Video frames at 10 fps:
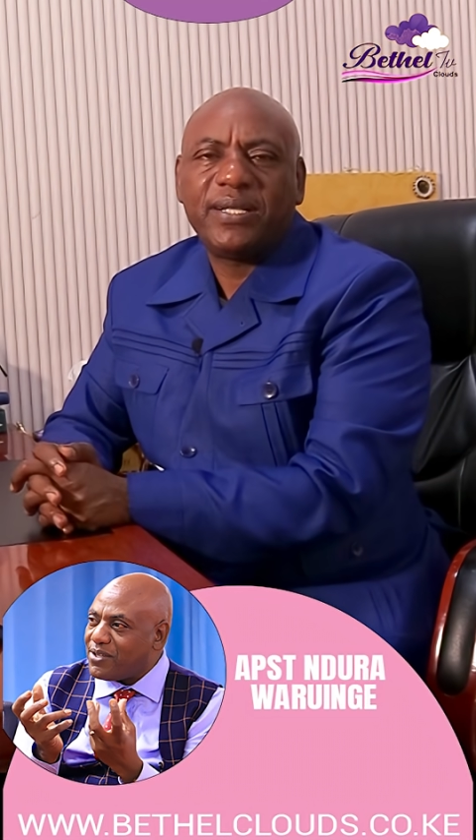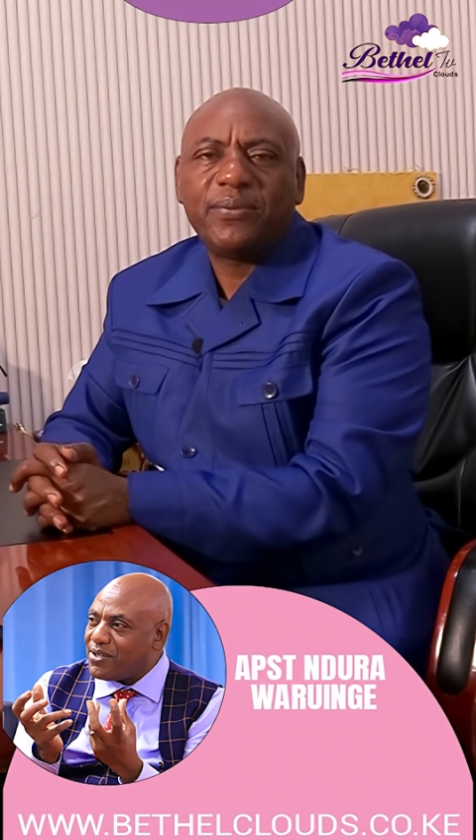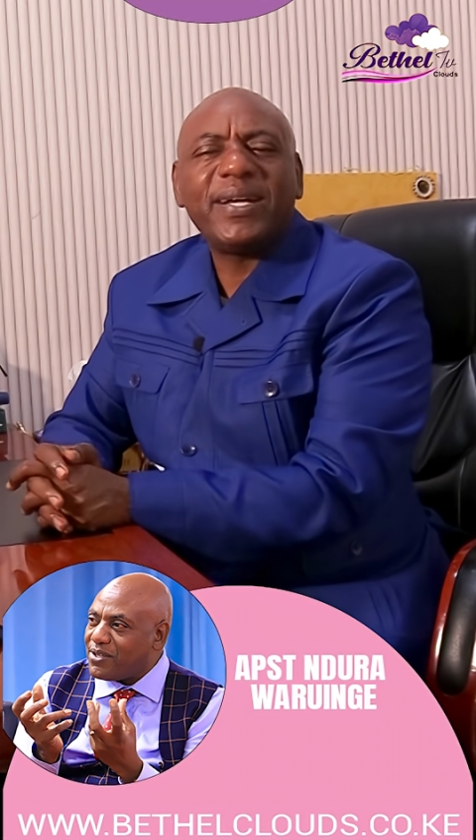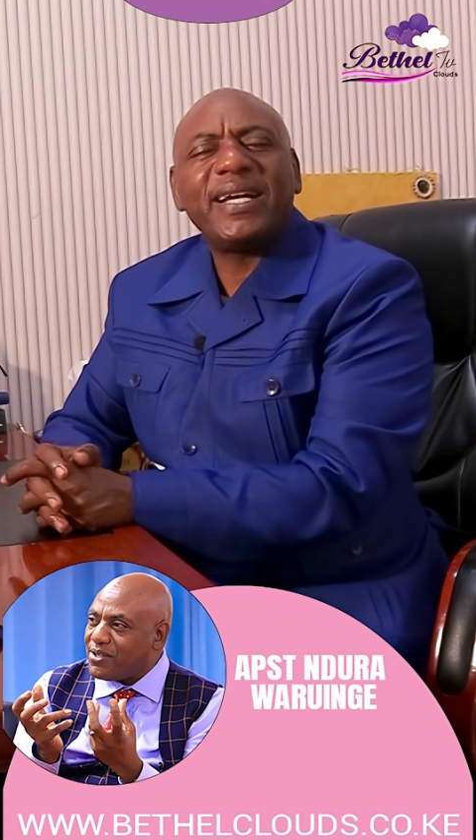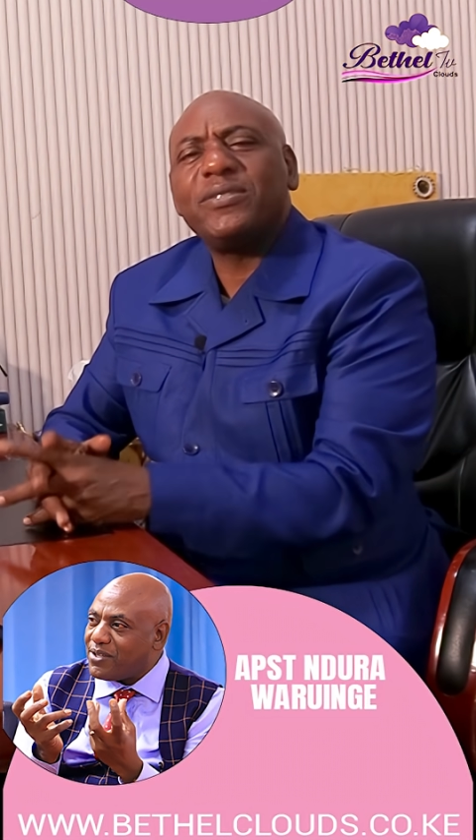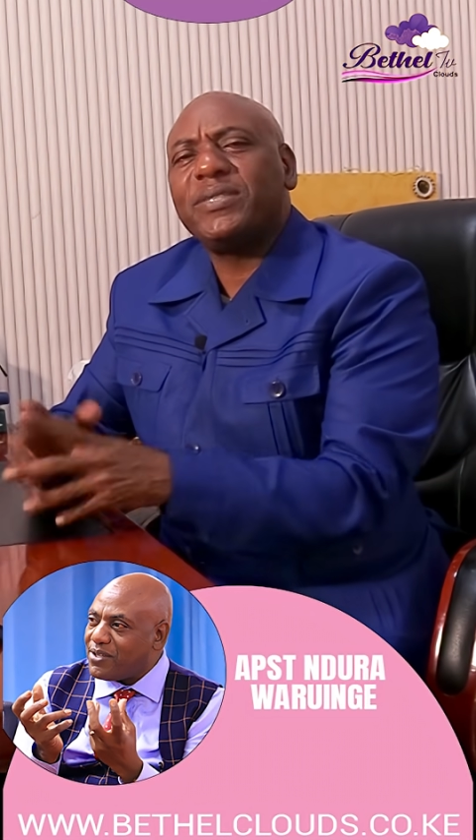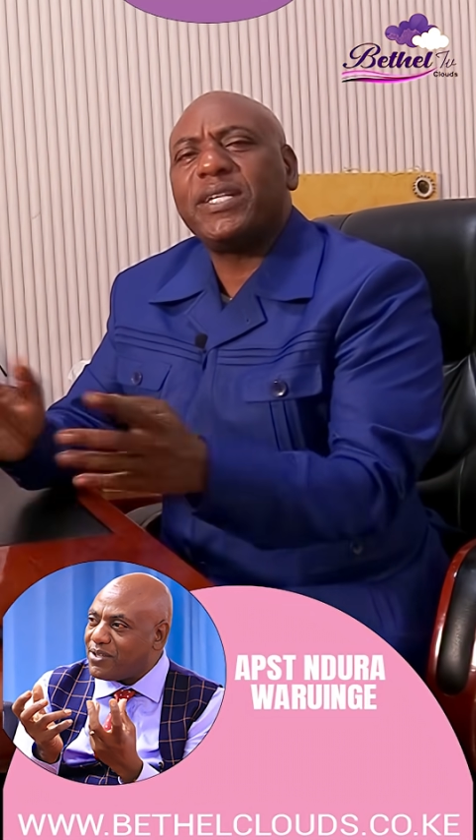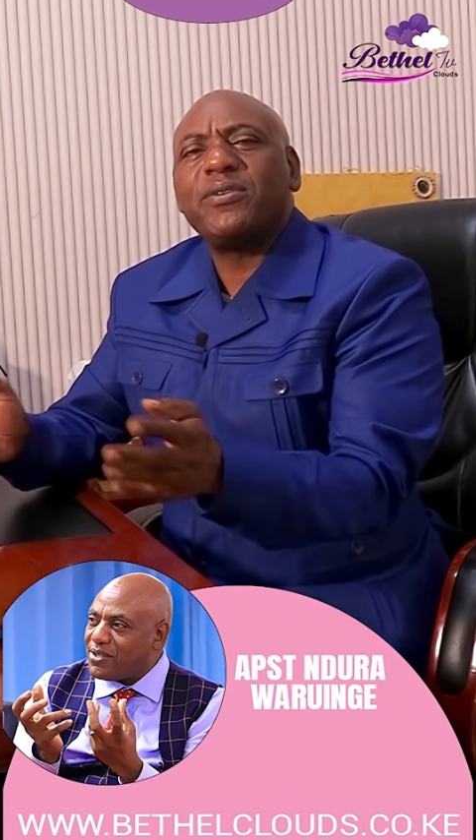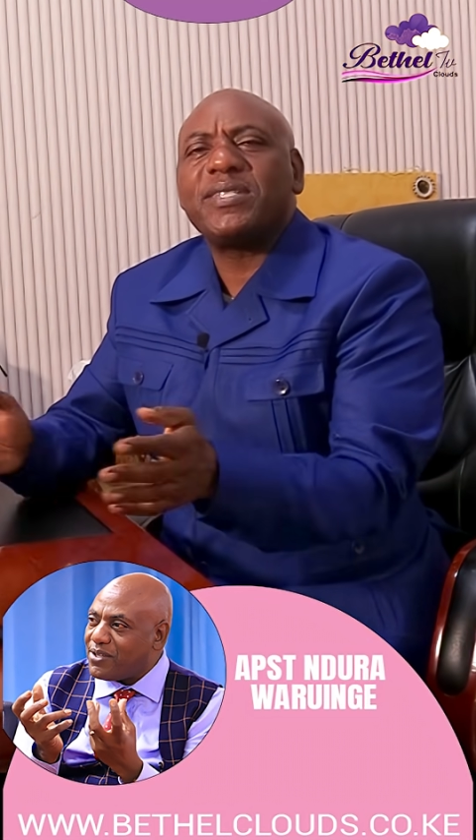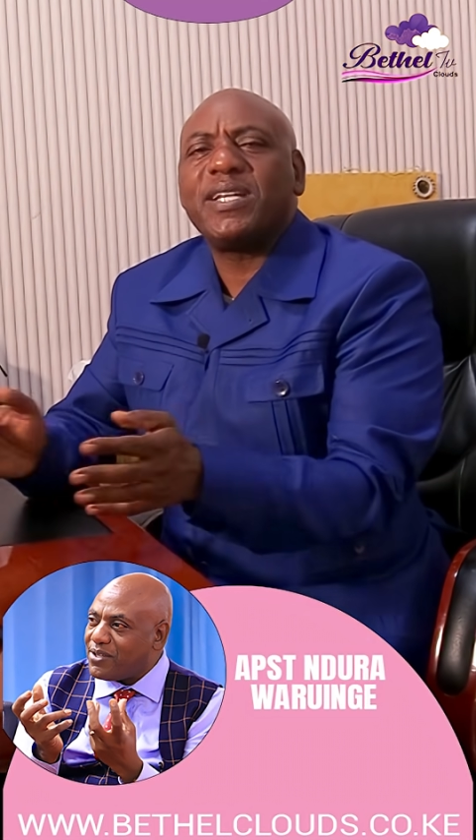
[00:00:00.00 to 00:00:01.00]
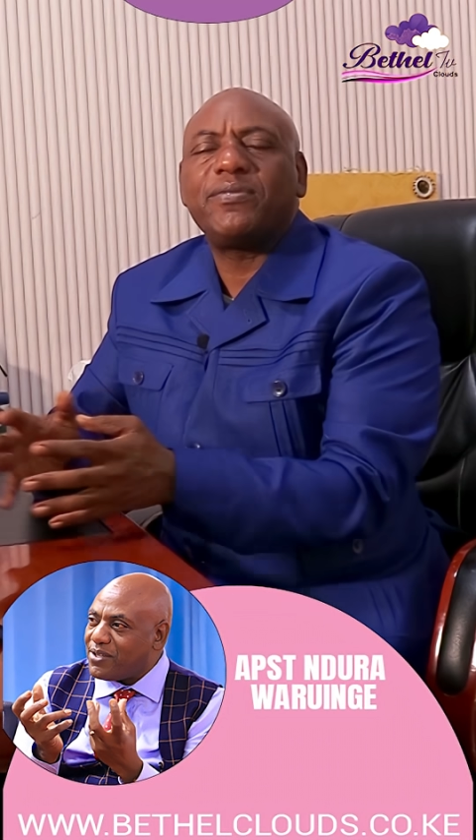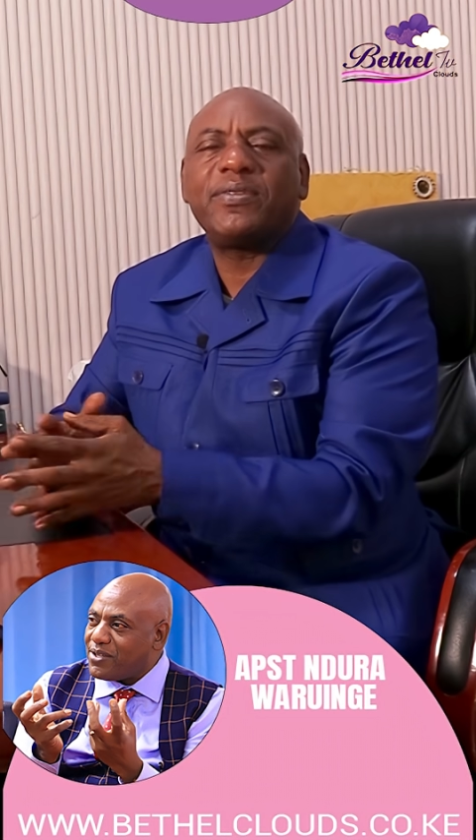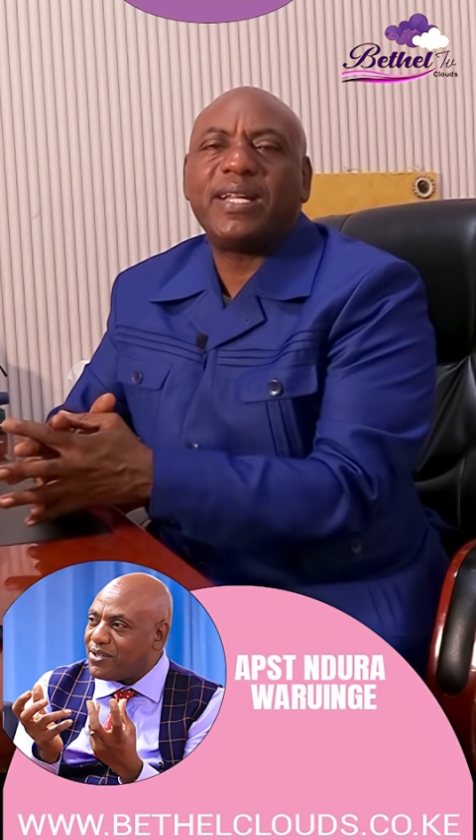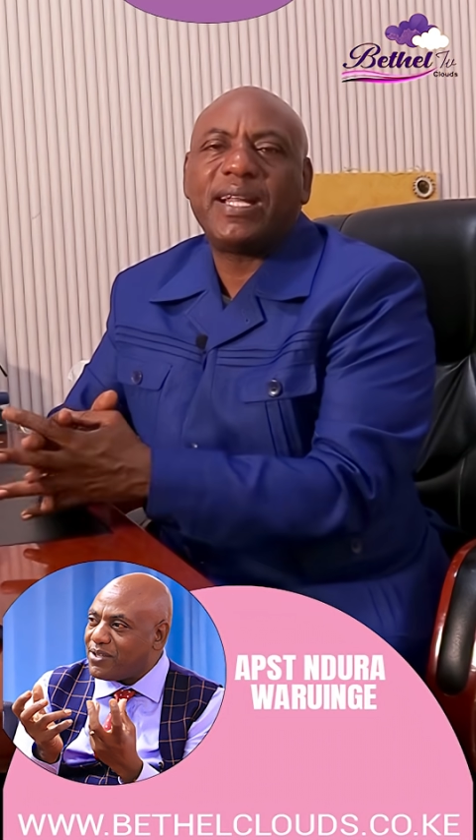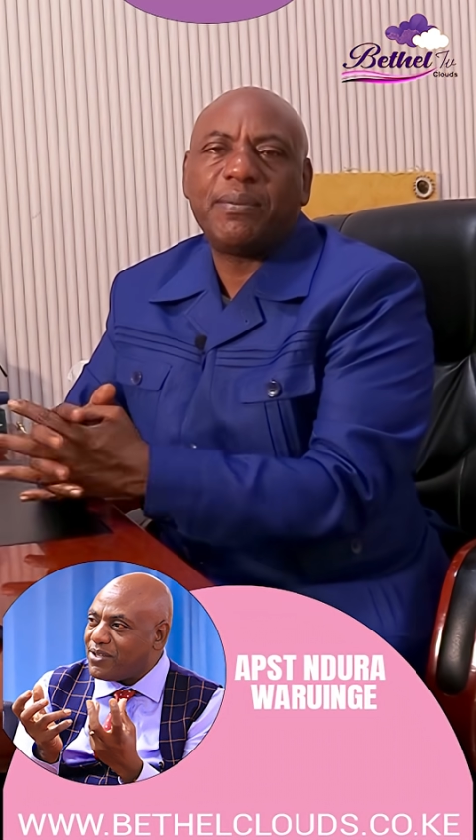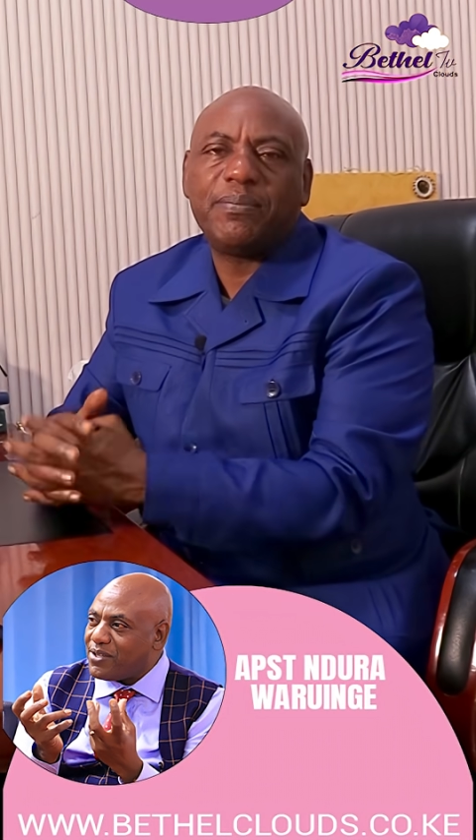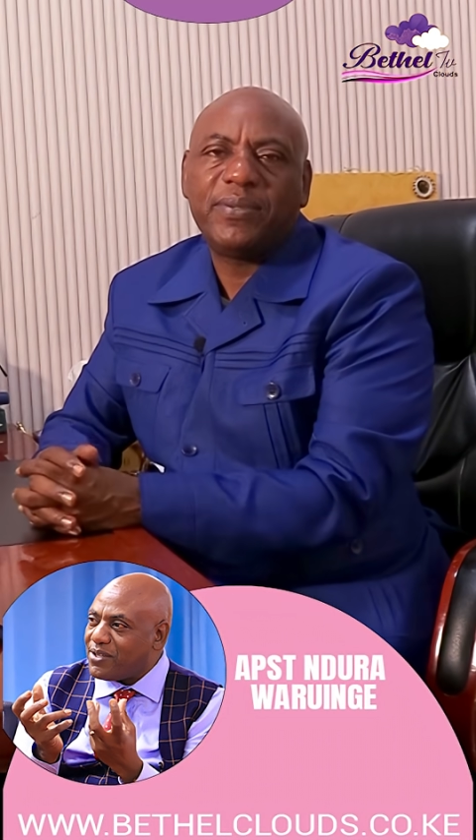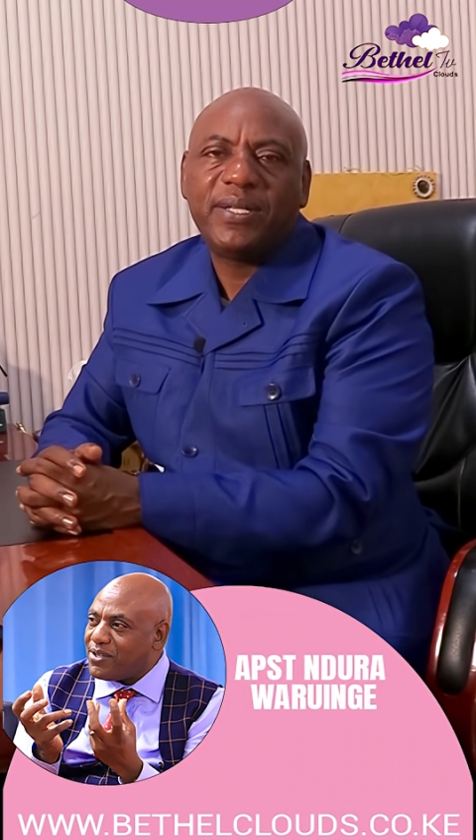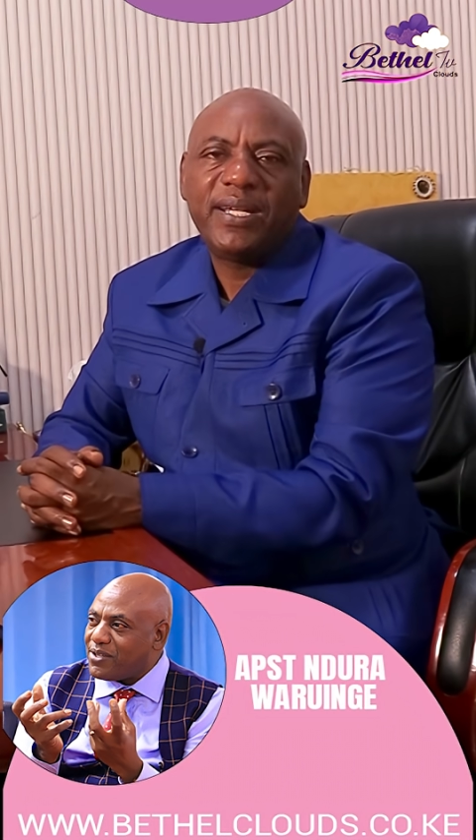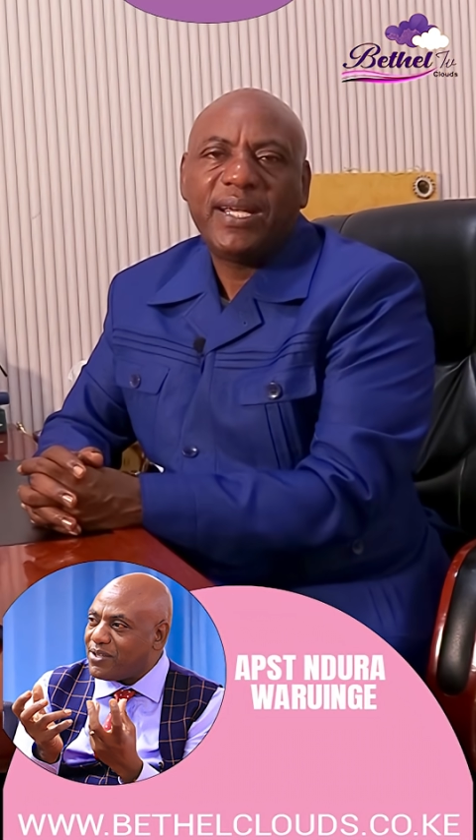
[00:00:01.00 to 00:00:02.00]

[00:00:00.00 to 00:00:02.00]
Why can't you take yourself to the lab